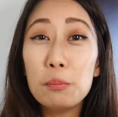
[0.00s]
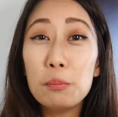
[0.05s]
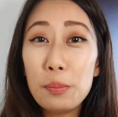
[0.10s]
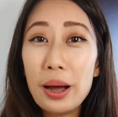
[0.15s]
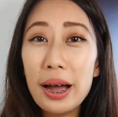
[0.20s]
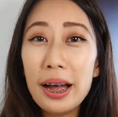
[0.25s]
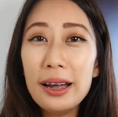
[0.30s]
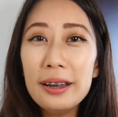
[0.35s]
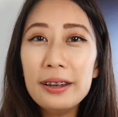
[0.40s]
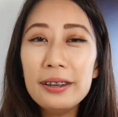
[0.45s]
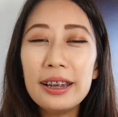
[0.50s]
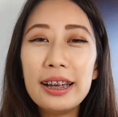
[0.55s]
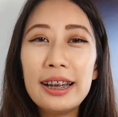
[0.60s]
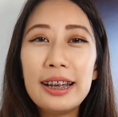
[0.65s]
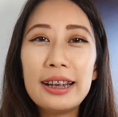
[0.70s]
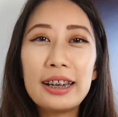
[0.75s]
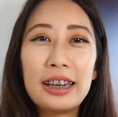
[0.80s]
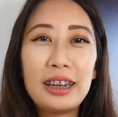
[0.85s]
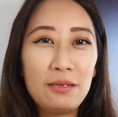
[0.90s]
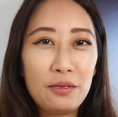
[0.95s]
But
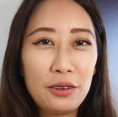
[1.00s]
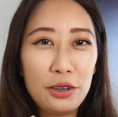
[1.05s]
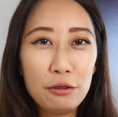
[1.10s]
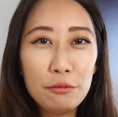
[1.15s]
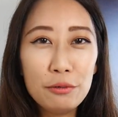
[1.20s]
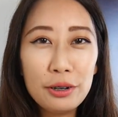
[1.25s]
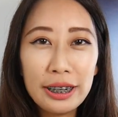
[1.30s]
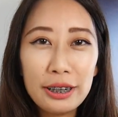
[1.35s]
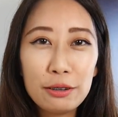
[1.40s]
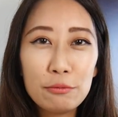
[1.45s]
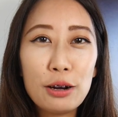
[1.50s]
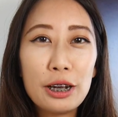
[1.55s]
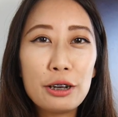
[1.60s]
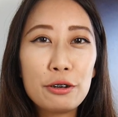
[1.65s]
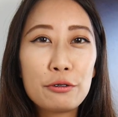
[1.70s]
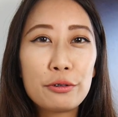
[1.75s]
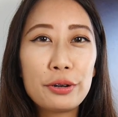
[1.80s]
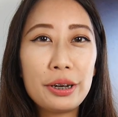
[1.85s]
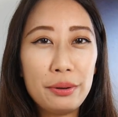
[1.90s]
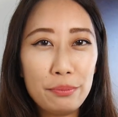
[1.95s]
uh, if you really
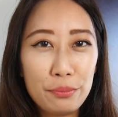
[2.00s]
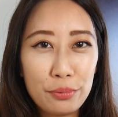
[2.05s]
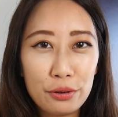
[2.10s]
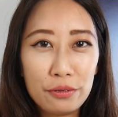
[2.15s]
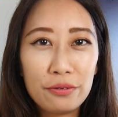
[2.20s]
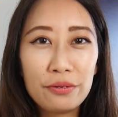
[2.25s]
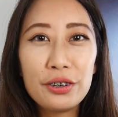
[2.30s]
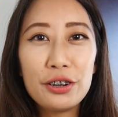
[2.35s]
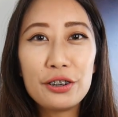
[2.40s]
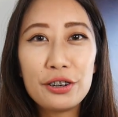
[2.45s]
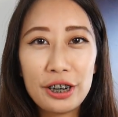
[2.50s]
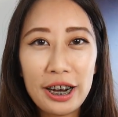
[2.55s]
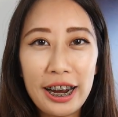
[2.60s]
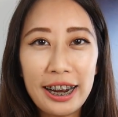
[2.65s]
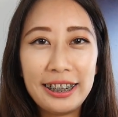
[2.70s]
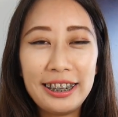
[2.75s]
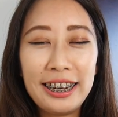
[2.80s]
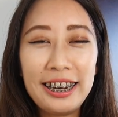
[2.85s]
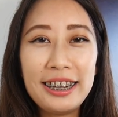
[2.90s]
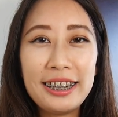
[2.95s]
want to improve your
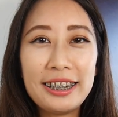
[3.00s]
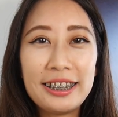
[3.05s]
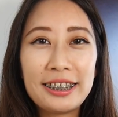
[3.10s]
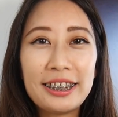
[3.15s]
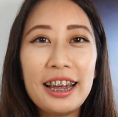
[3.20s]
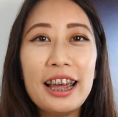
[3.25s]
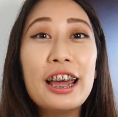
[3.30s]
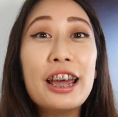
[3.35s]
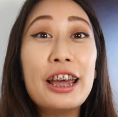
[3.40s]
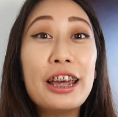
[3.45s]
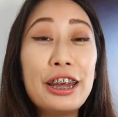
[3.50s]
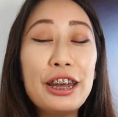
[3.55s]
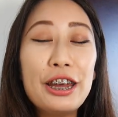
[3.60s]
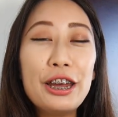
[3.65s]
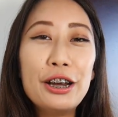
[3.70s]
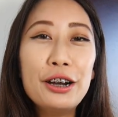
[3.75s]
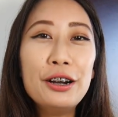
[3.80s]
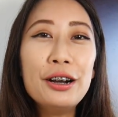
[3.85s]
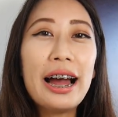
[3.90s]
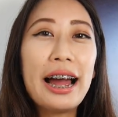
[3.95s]
Chinese,
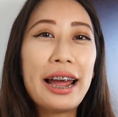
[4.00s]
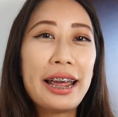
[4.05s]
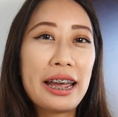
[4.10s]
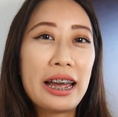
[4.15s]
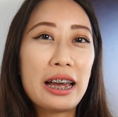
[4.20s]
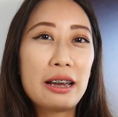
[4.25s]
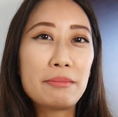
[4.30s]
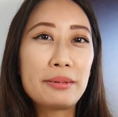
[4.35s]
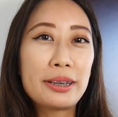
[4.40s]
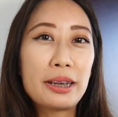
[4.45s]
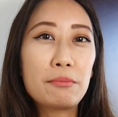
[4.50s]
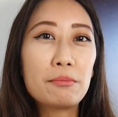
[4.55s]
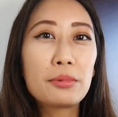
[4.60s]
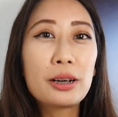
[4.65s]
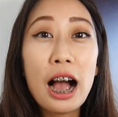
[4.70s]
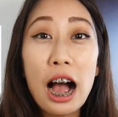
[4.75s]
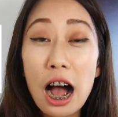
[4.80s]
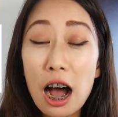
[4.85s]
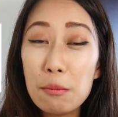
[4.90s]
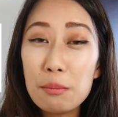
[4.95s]
here I have some
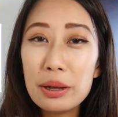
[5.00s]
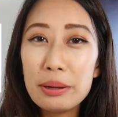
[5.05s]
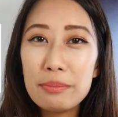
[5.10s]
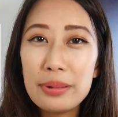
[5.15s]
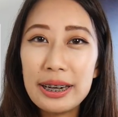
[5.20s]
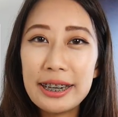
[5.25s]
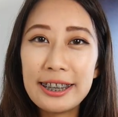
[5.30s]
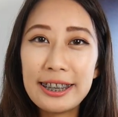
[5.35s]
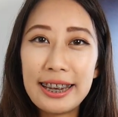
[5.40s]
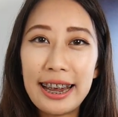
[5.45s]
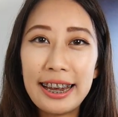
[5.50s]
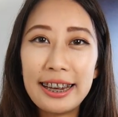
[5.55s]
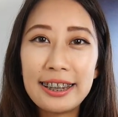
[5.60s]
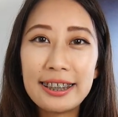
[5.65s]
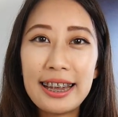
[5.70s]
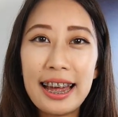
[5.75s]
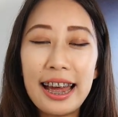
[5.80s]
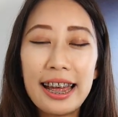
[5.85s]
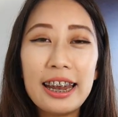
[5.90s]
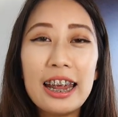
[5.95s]
common mistakes
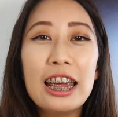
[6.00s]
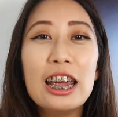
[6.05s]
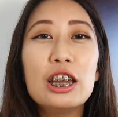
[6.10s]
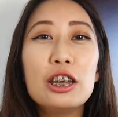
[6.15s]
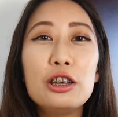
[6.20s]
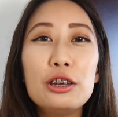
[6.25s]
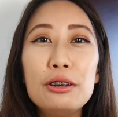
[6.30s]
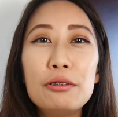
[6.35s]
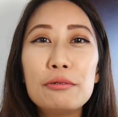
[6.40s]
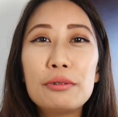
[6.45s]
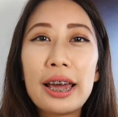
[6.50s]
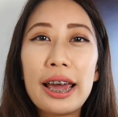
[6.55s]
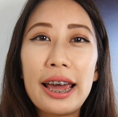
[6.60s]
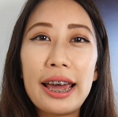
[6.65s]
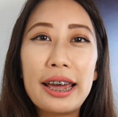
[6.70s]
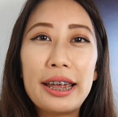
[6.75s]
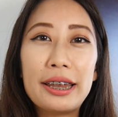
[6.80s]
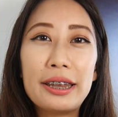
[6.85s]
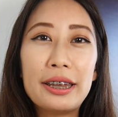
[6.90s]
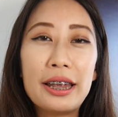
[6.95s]
that you
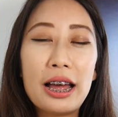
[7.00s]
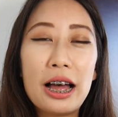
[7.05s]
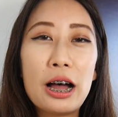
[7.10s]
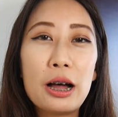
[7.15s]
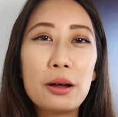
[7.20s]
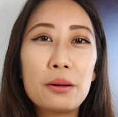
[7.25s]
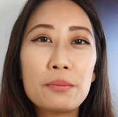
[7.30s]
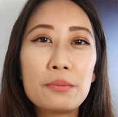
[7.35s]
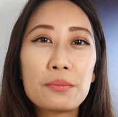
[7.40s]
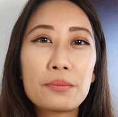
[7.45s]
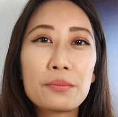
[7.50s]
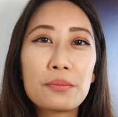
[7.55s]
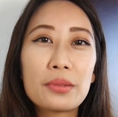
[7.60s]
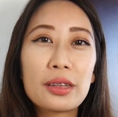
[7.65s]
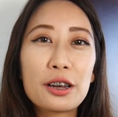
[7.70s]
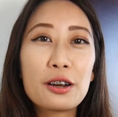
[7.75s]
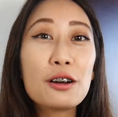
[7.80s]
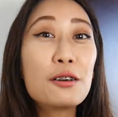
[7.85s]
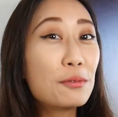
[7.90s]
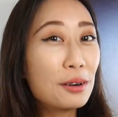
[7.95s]
can um,
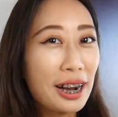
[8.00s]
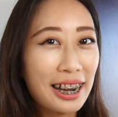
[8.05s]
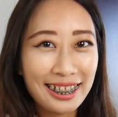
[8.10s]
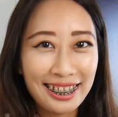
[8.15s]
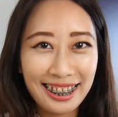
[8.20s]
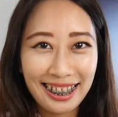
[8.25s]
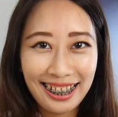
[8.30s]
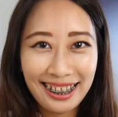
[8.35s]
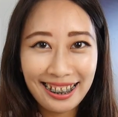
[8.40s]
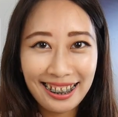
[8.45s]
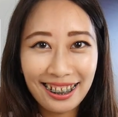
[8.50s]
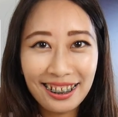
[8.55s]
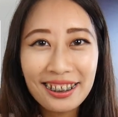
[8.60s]
correct it.